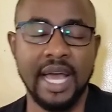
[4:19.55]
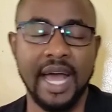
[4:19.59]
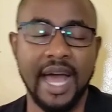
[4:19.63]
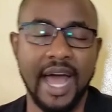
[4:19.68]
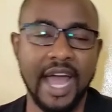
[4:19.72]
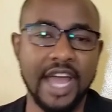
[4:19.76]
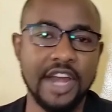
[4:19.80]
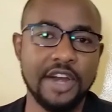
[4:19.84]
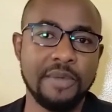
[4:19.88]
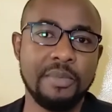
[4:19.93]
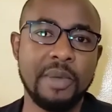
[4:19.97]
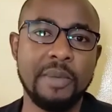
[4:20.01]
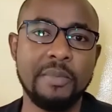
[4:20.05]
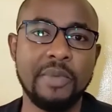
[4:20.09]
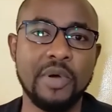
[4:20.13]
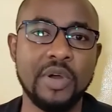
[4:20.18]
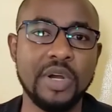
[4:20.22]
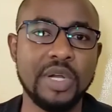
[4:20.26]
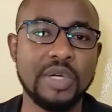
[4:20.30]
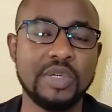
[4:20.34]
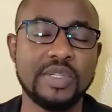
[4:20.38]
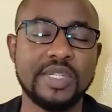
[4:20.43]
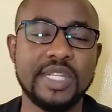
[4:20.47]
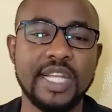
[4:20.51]
I remember
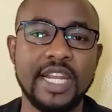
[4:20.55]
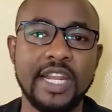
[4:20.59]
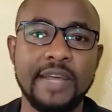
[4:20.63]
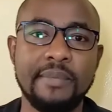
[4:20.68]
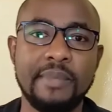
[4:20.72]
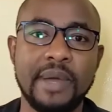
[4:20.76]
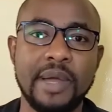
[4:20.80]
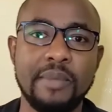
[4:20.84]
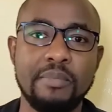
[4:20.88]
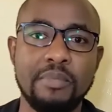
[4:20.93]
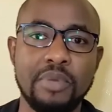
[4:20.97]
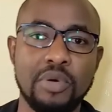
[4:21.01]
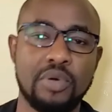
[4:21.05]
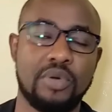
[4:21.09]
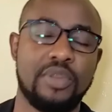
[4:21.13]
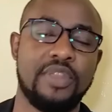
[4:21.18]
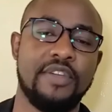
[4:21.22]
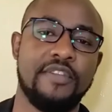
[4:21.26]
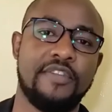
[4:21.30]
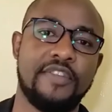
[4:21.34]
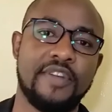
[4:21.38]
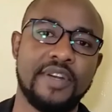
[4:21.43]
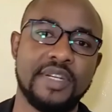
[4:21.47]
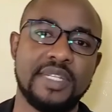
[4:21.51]
when I was selling my book,
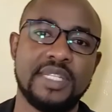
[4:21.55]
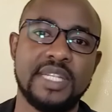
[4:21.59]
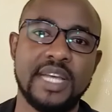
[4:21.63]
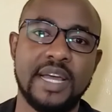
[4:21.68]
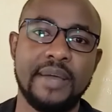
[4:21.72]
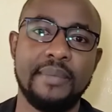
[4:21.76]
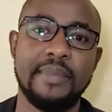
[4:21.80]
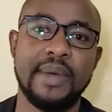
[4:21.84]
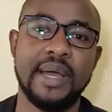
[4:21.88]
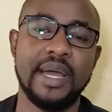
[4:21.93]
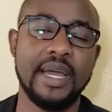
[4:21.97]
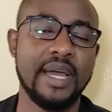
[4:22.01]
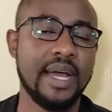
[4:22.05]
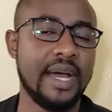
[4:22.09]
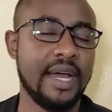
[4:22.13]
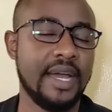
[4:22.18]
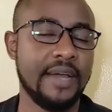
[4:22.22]
the first time I